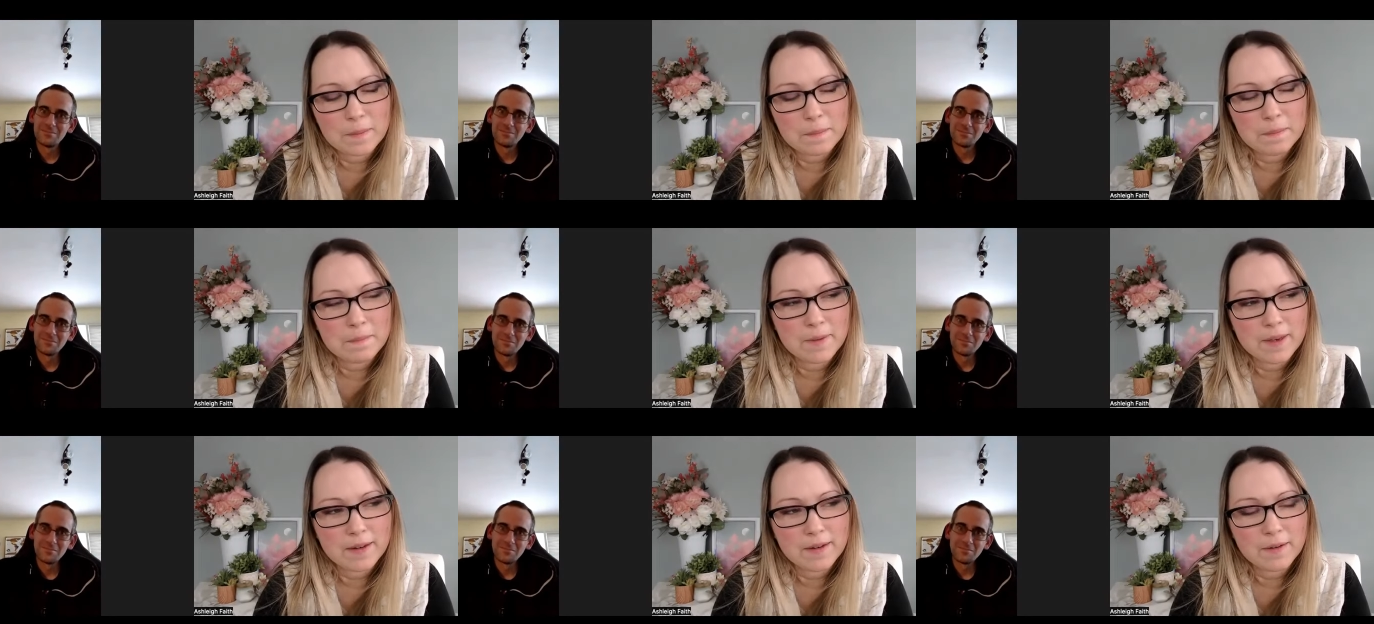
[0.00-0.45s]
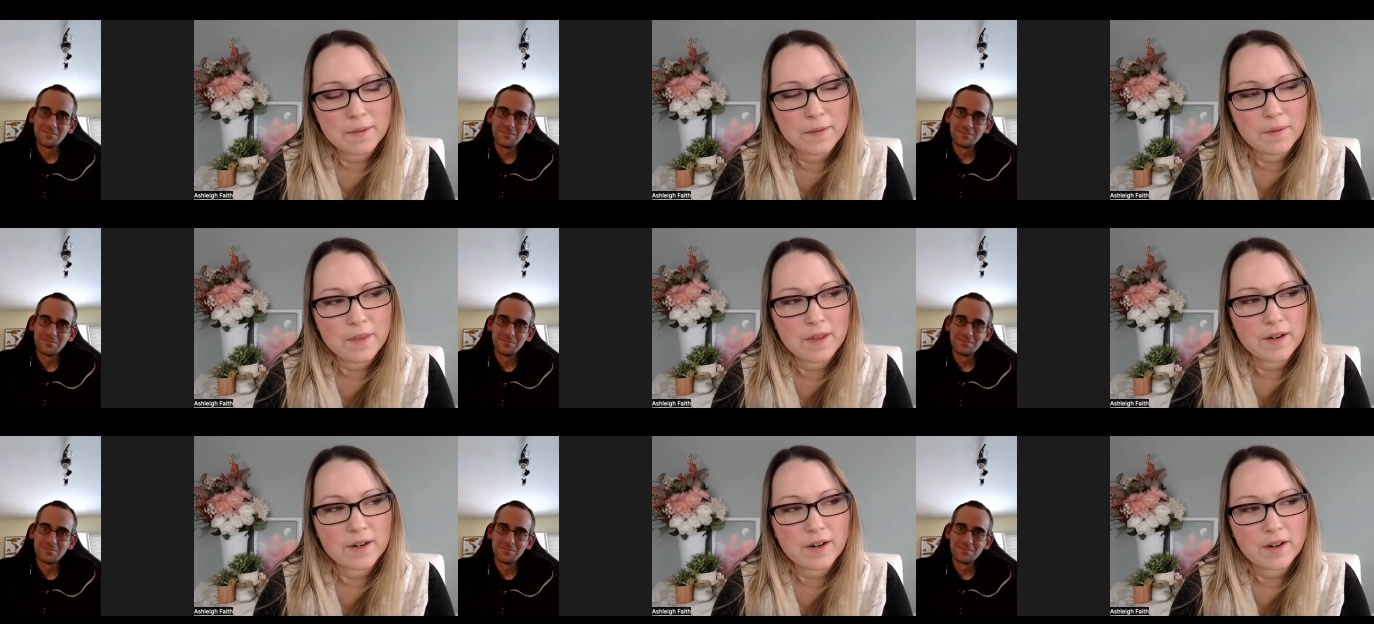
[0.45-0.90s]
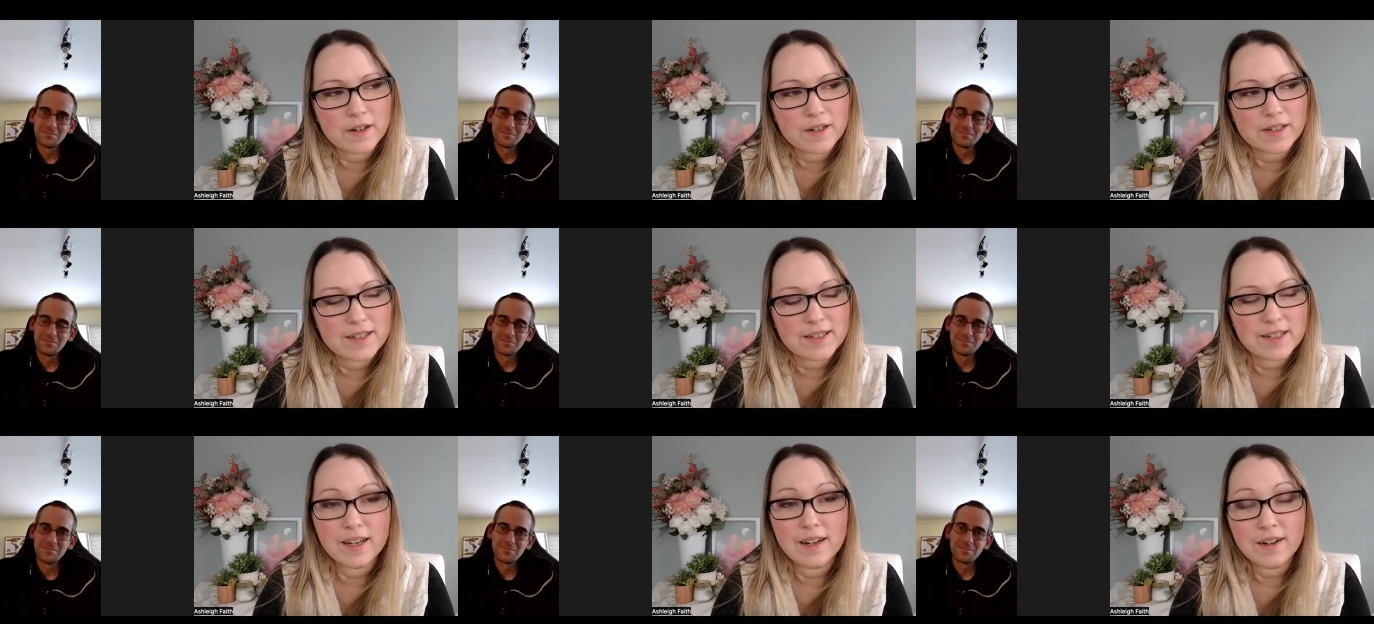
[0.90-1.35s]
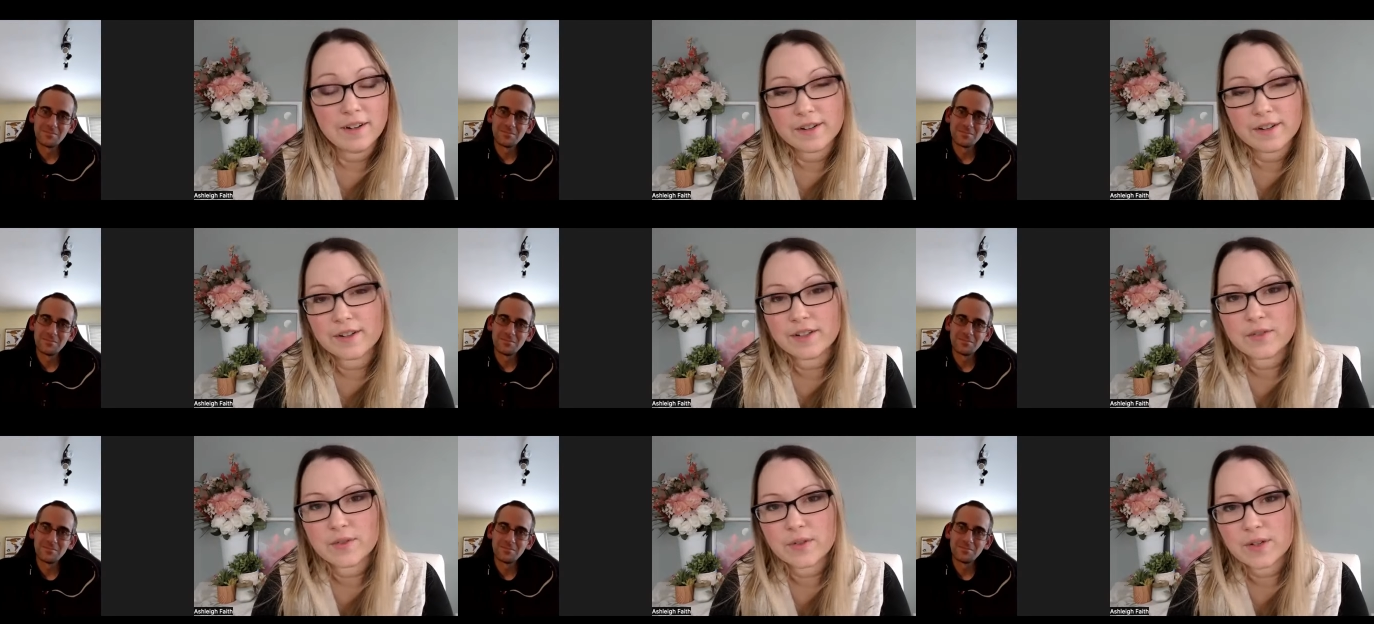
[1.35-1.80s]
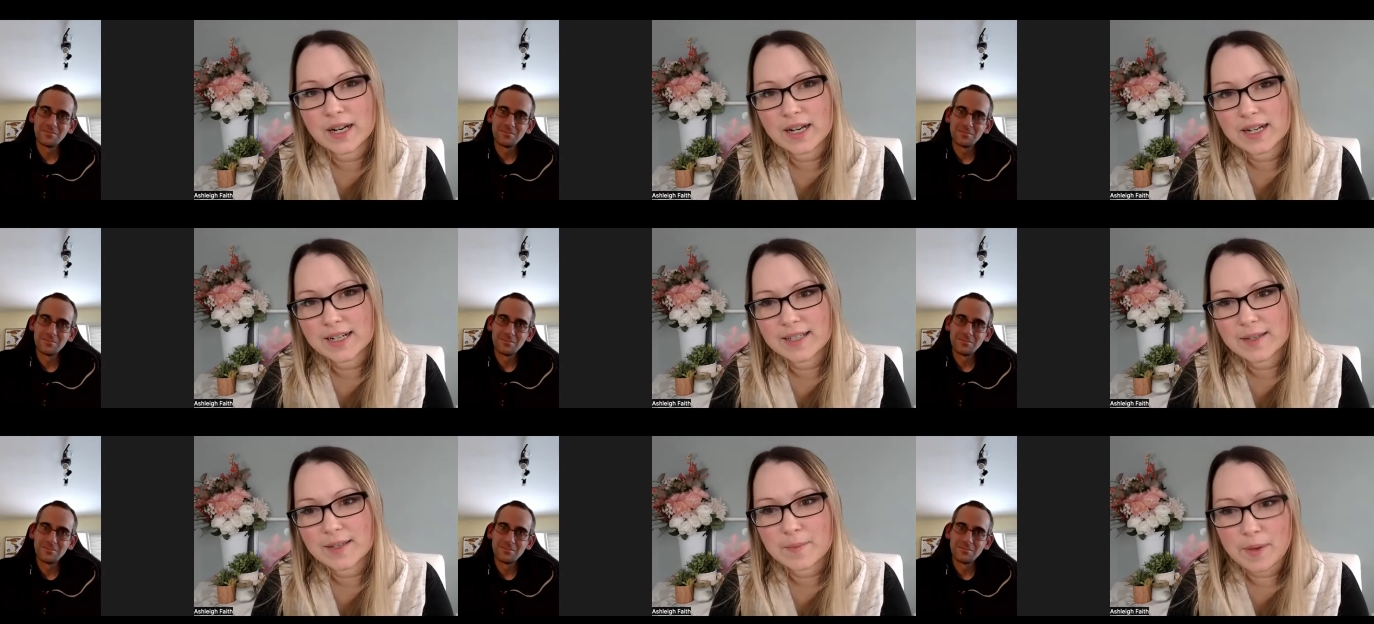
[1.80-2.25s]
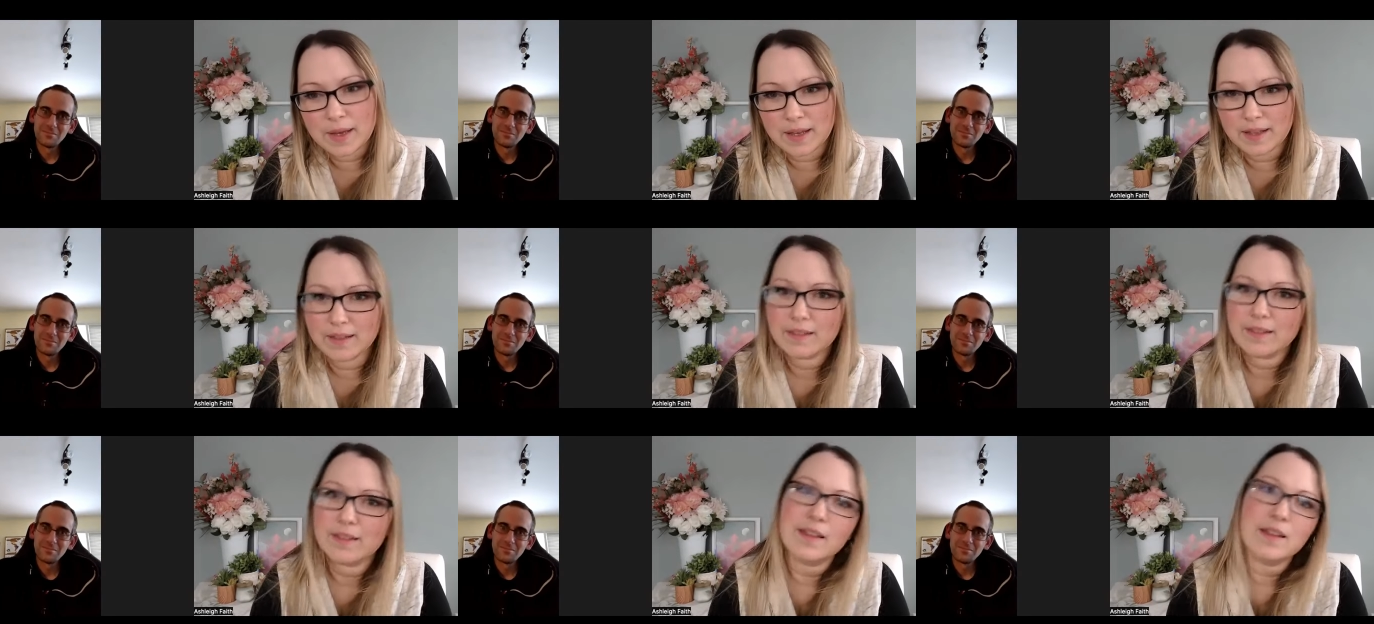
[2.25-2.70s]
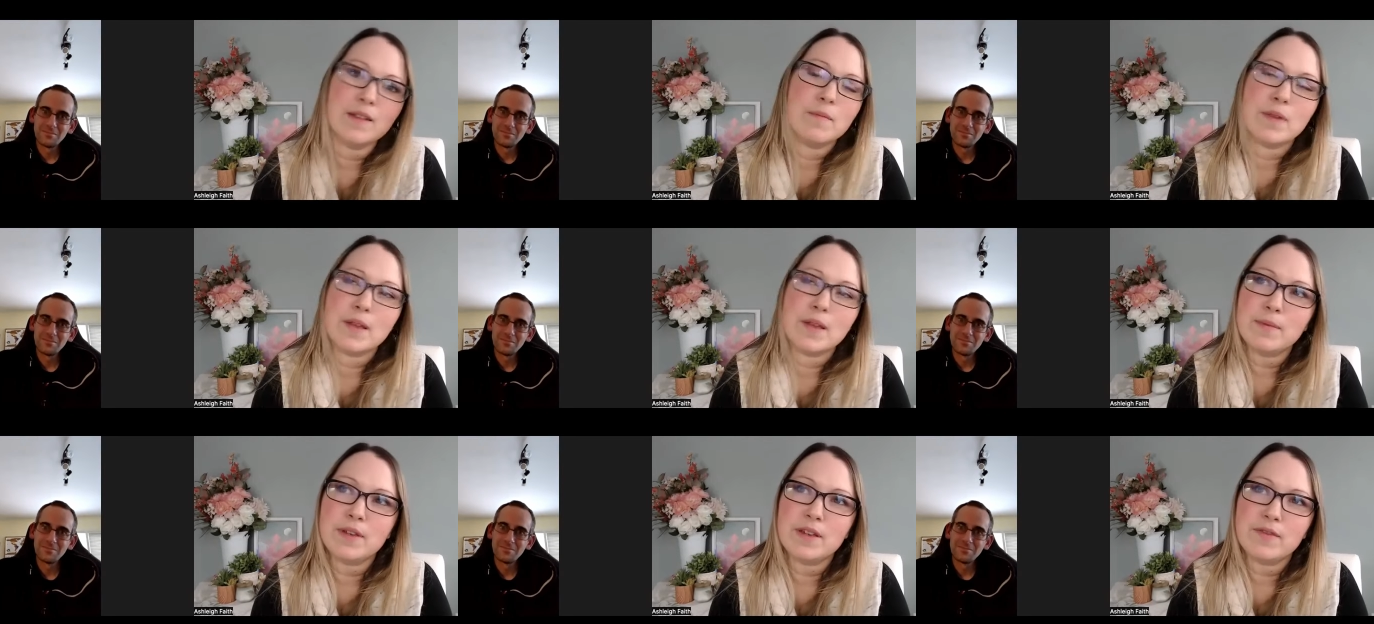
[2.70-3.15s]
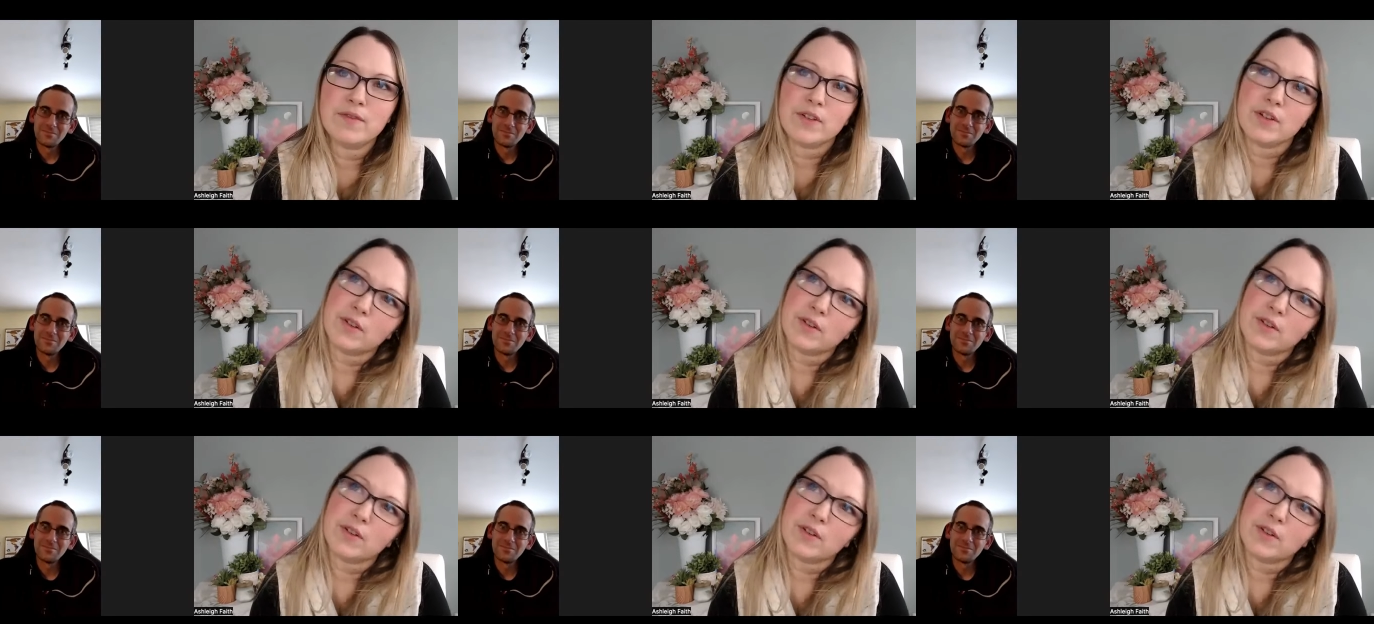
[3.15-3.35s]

Speaker 1: you know there are standards for xml and maybe if